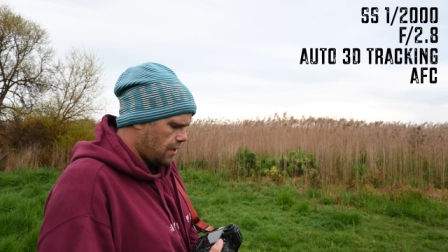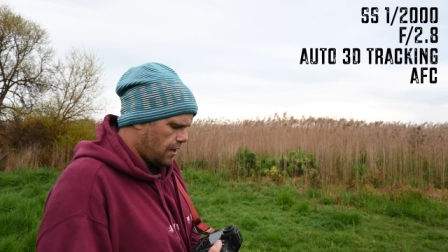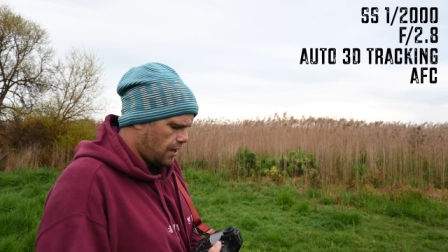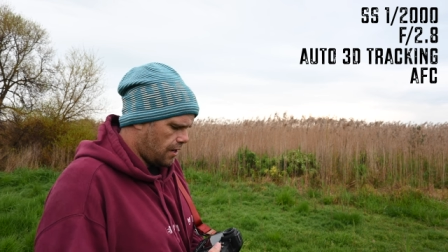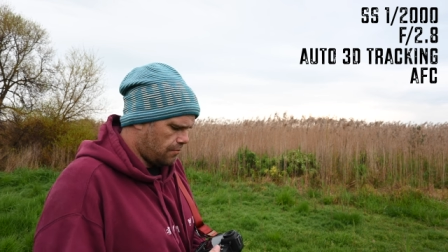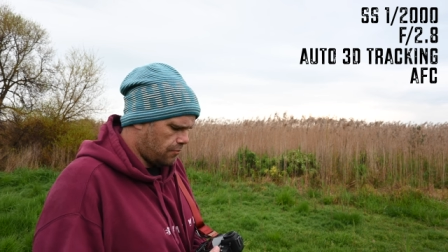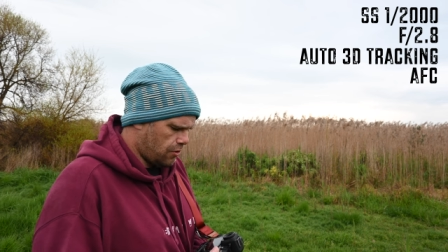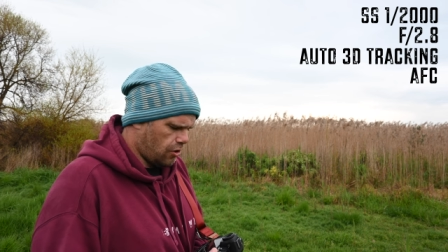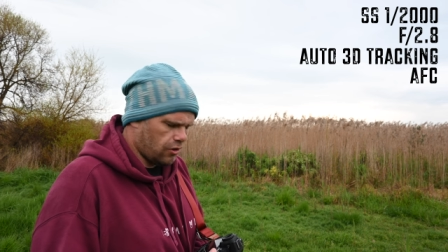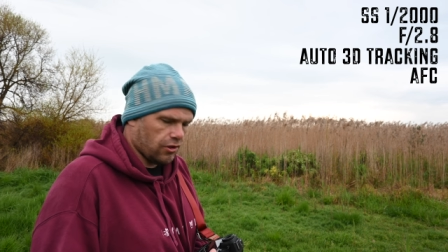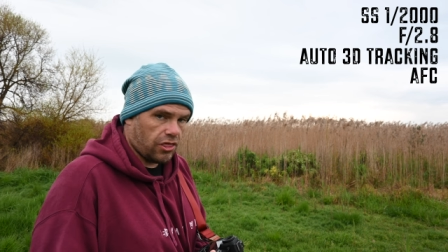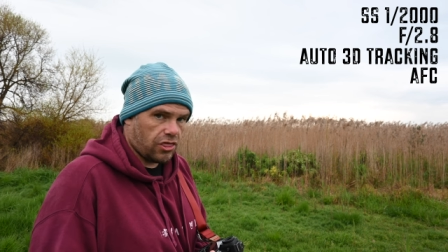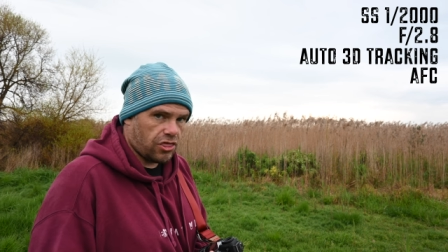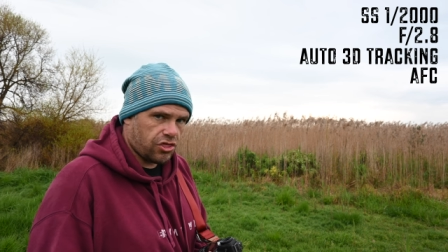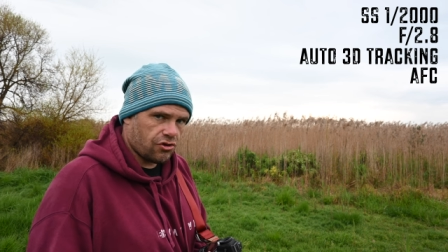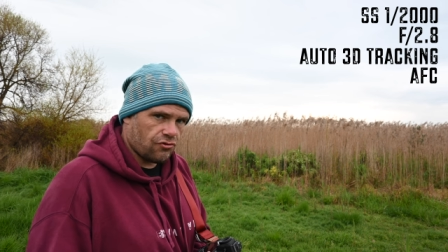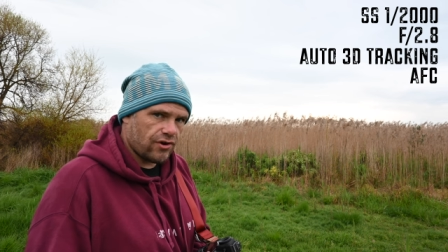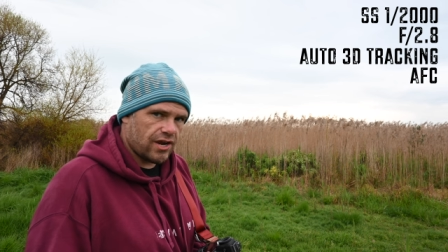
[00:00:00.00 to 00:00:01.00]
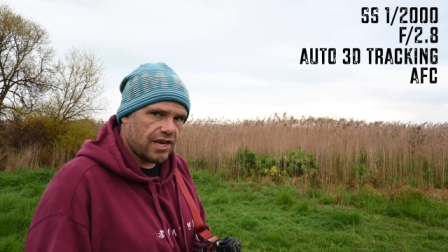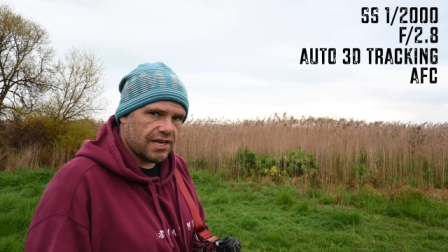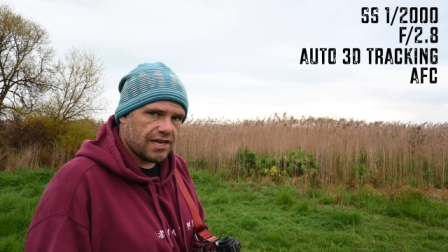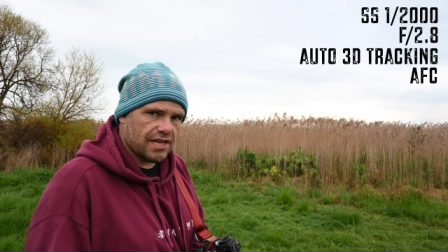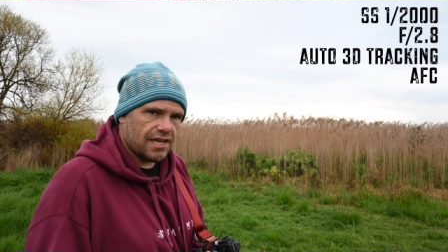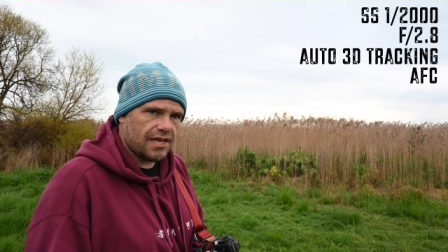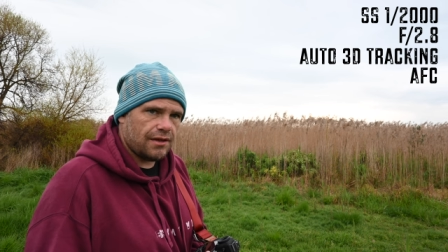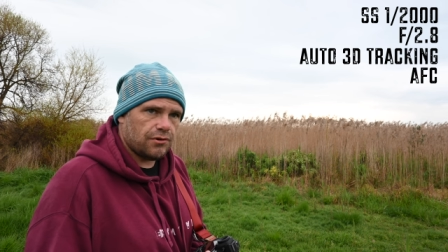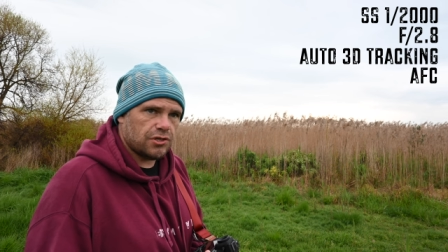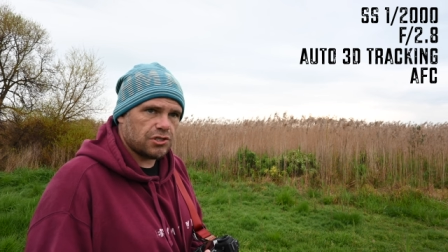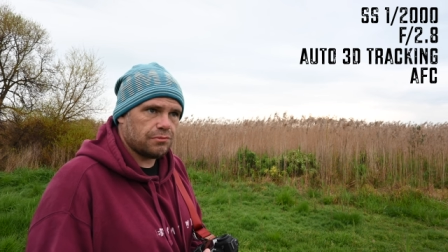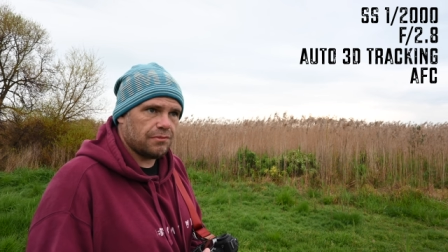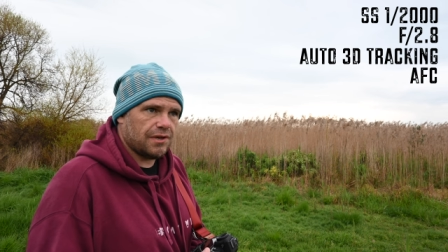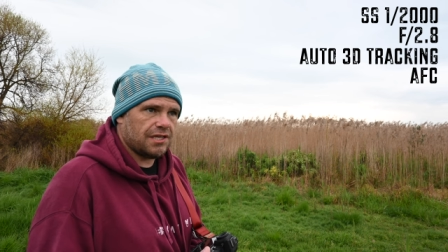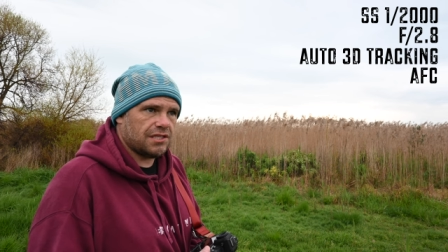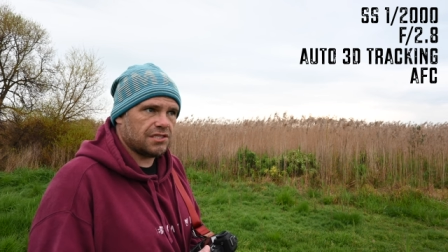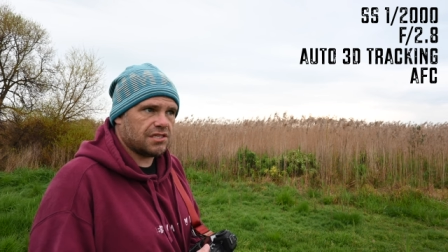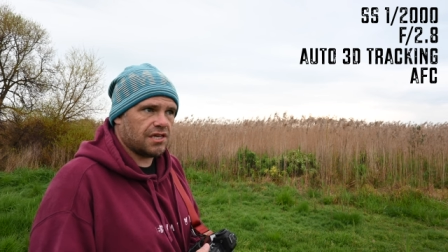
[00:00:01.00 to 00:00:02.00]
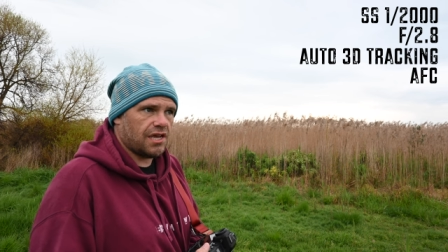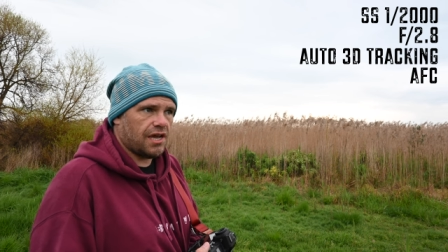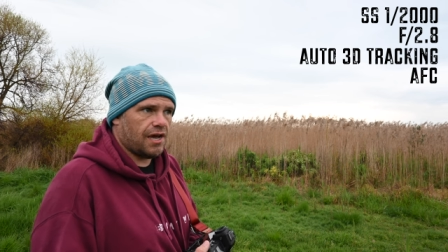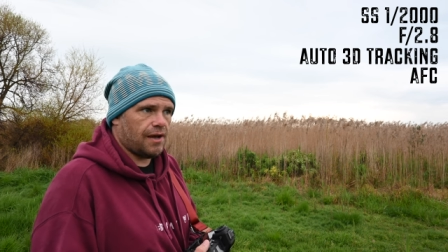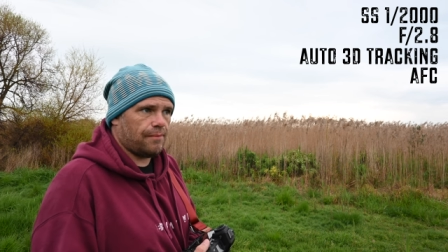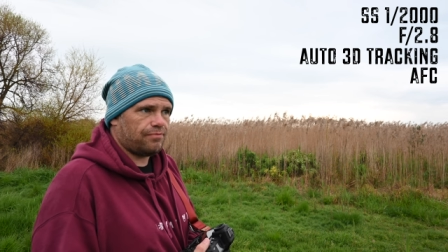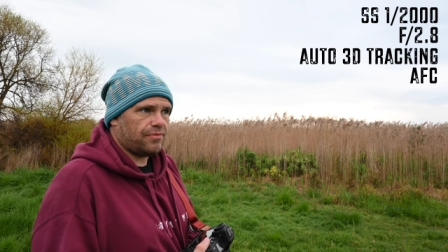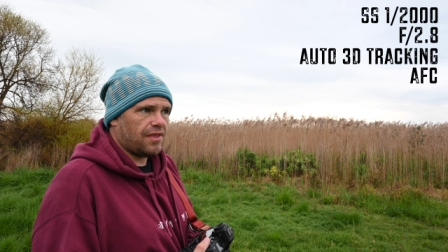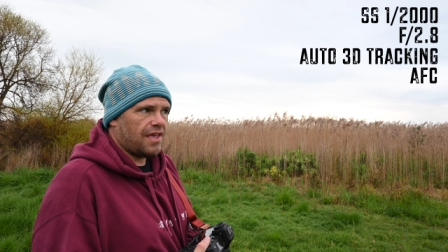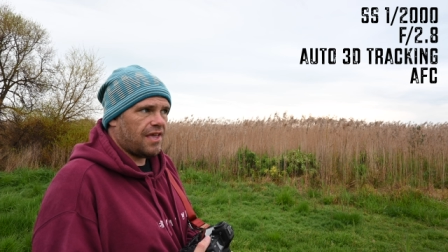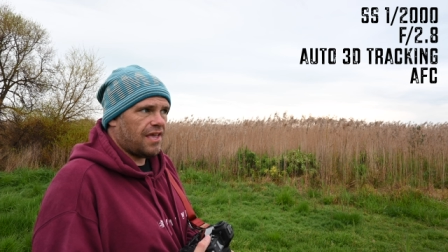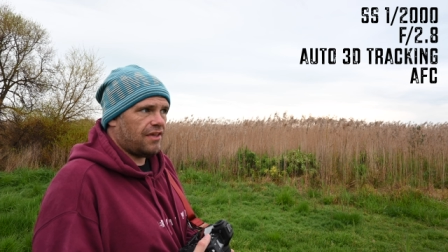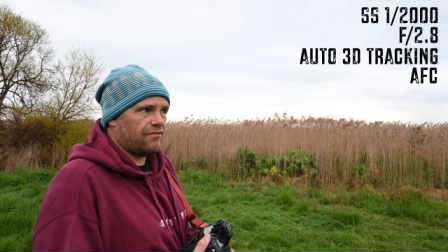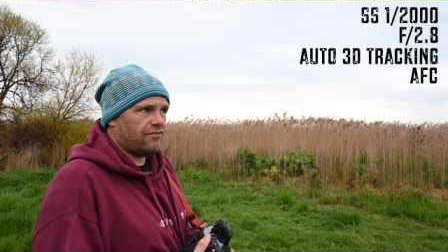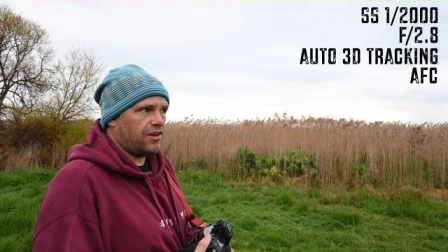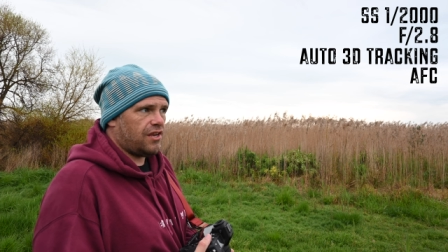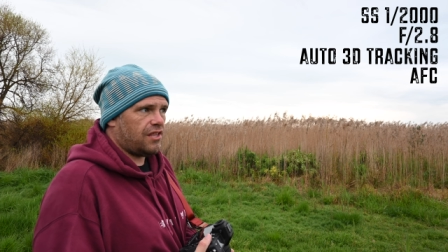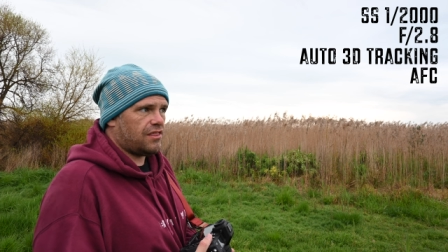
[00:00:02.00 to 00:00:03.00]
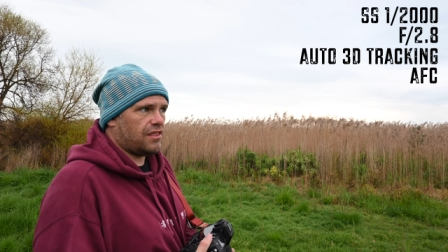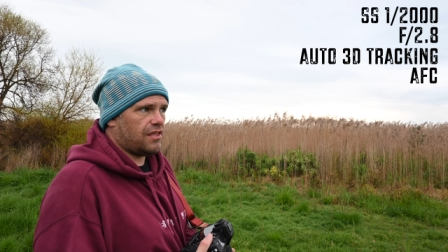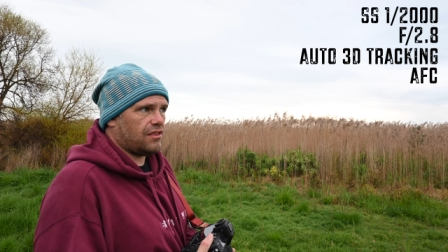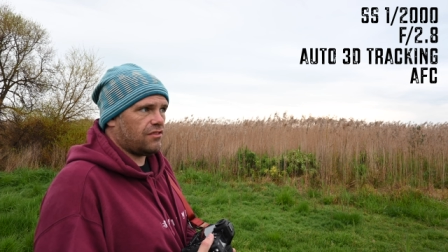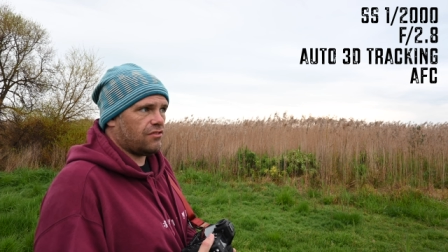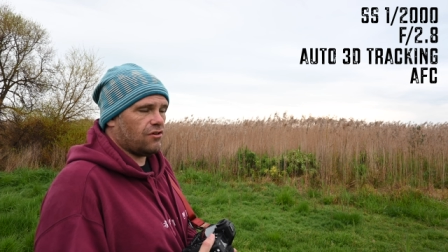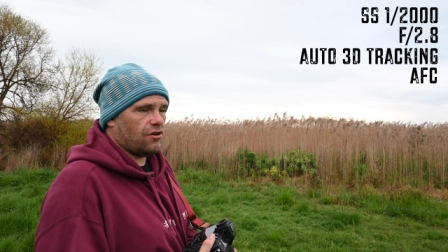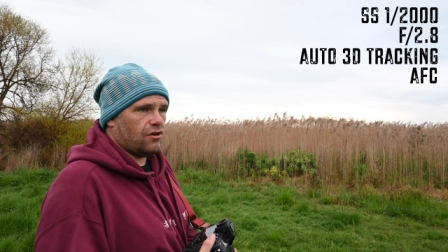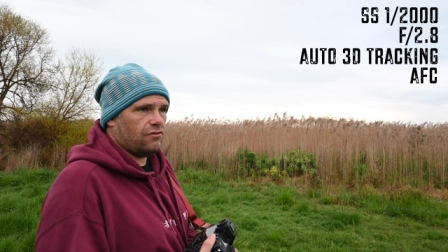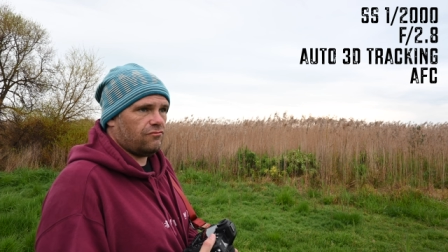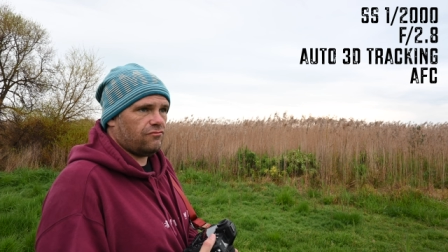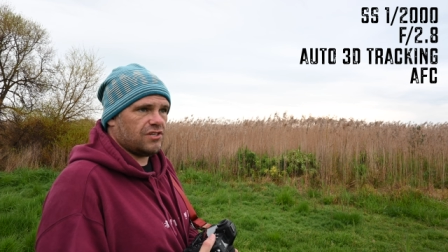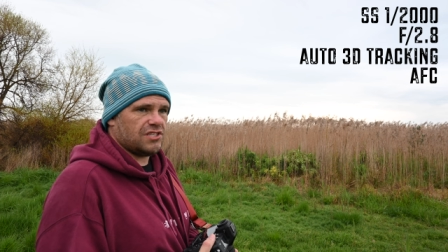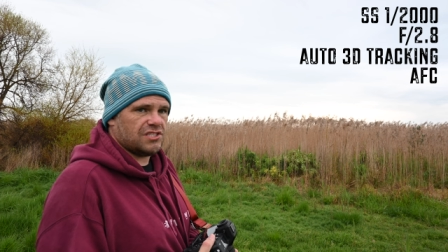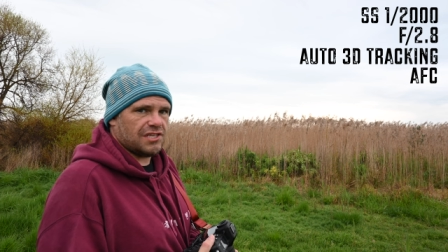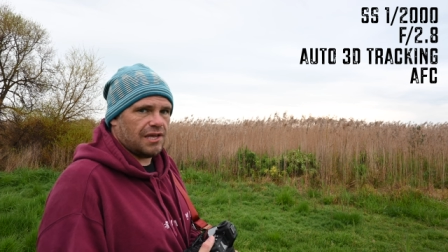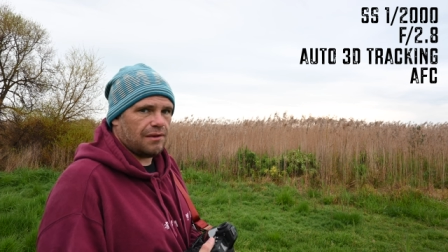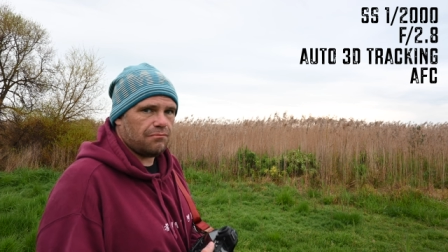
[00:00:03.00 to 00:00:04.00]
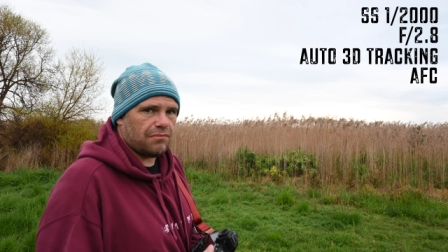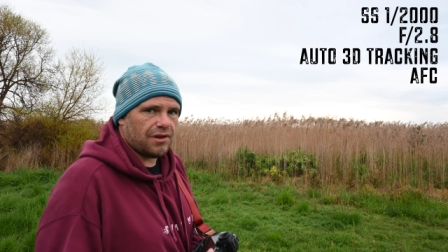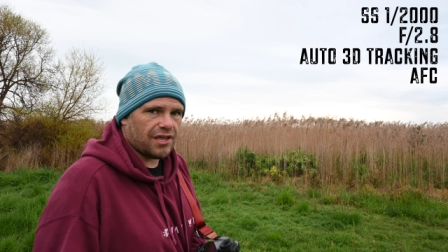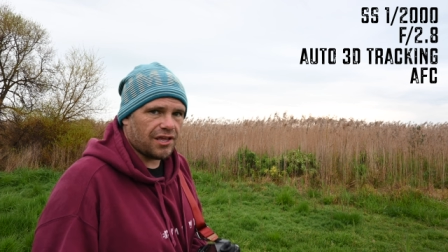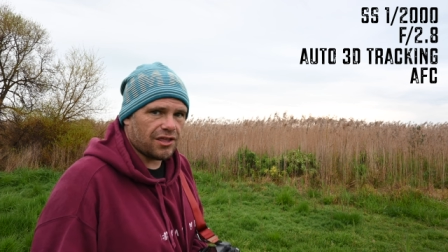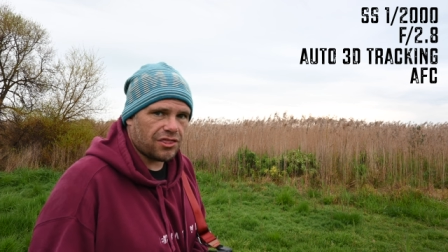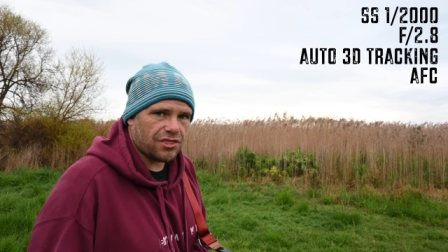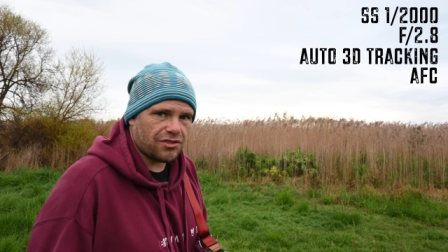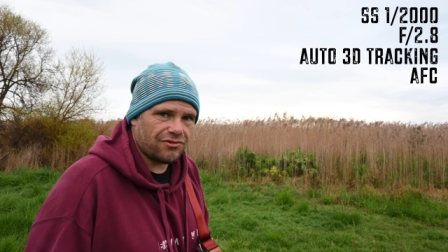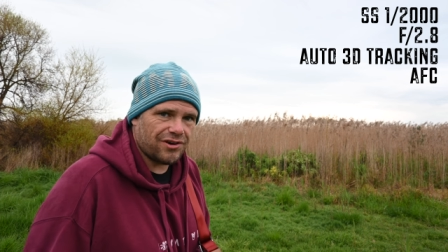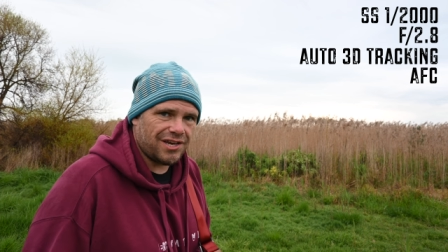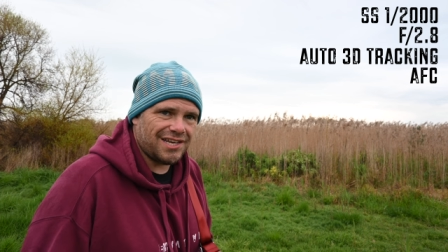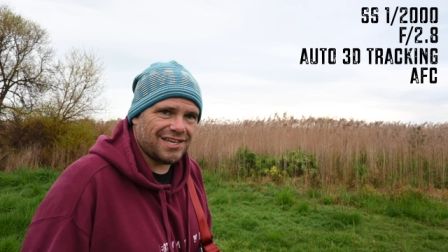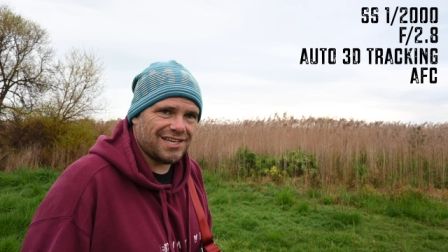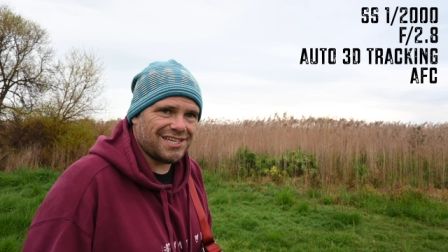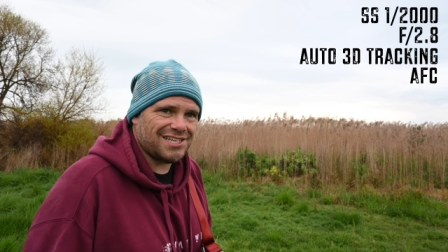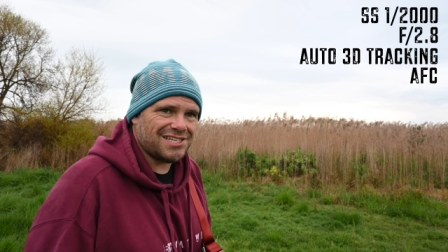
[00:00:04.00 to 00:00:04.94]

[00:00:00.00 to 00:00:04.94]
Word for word: Um, on 3D, which means um, if anything uh, resembling a 3D